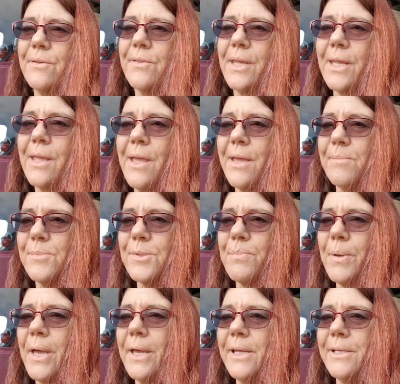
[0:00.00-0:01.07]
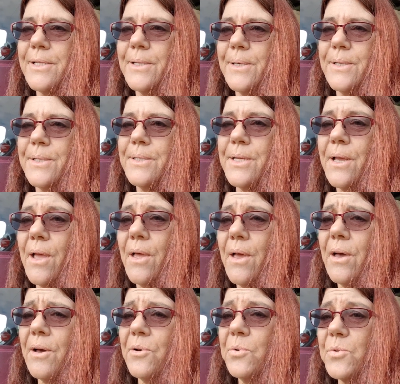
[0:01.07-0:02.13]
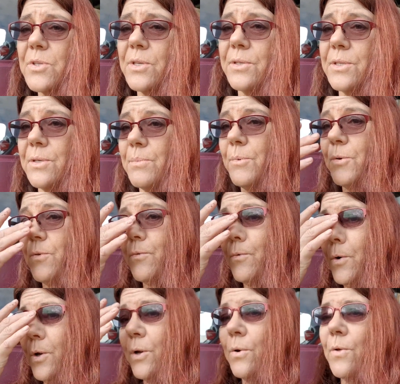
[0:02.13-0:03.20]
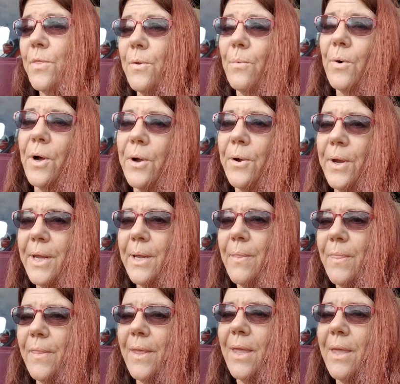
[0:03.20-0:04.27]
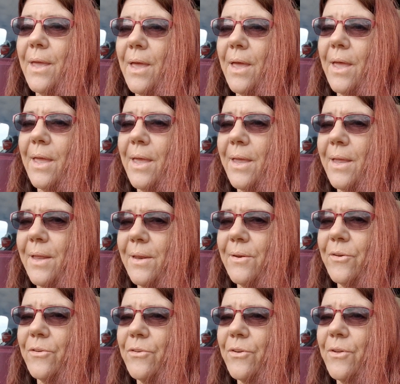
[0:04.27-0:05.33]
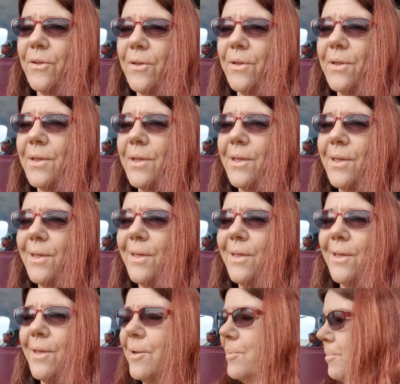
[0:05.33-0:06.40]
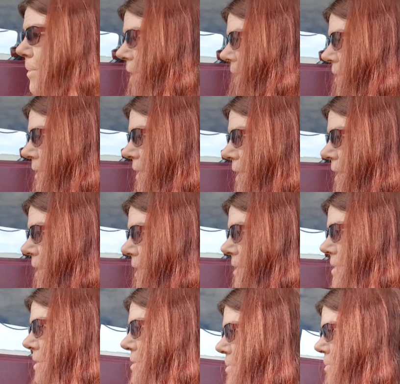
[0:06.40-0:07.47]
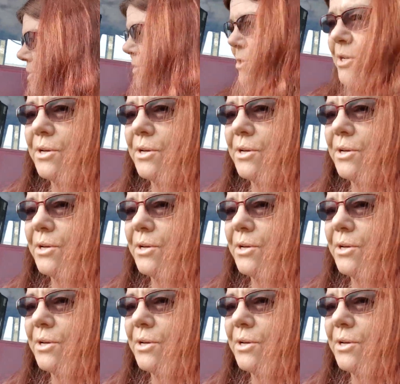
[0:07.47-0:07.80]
The cab's painted. I also did a bit of work on the wiring in there, and my indicators, which